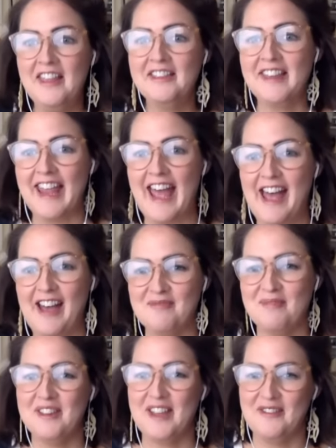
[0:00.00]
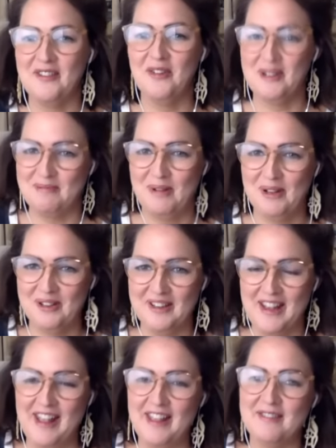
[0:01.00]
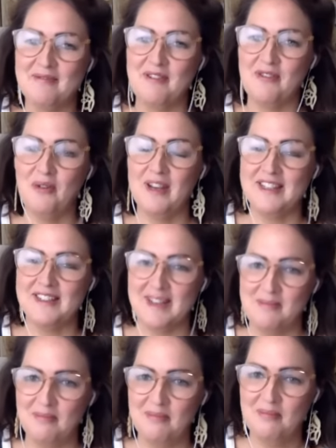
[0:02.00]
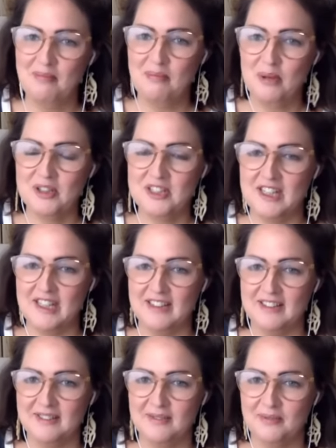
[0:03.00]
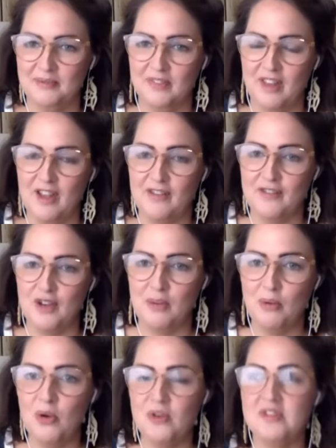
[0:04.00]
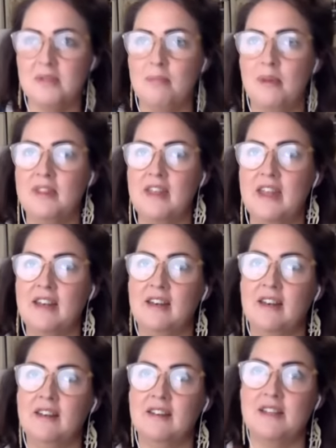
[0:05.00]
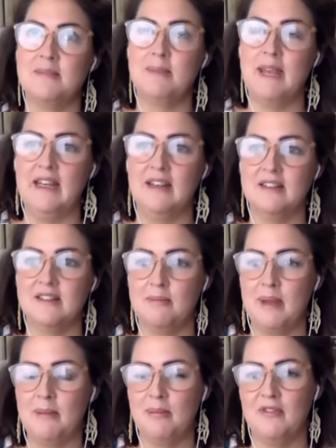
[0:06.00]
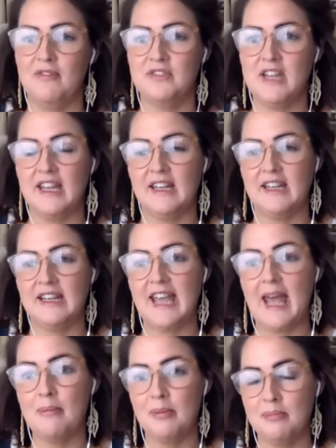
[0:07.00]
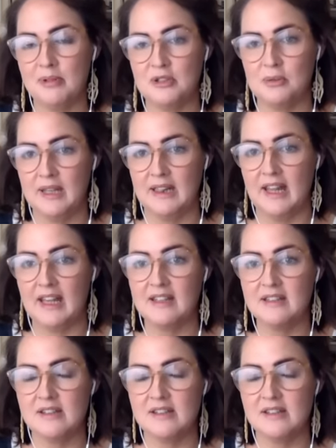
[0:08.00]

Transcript: they have, but they've always booked. We've always then booked in a few more. So, but then there's been some people have taken a gap between that.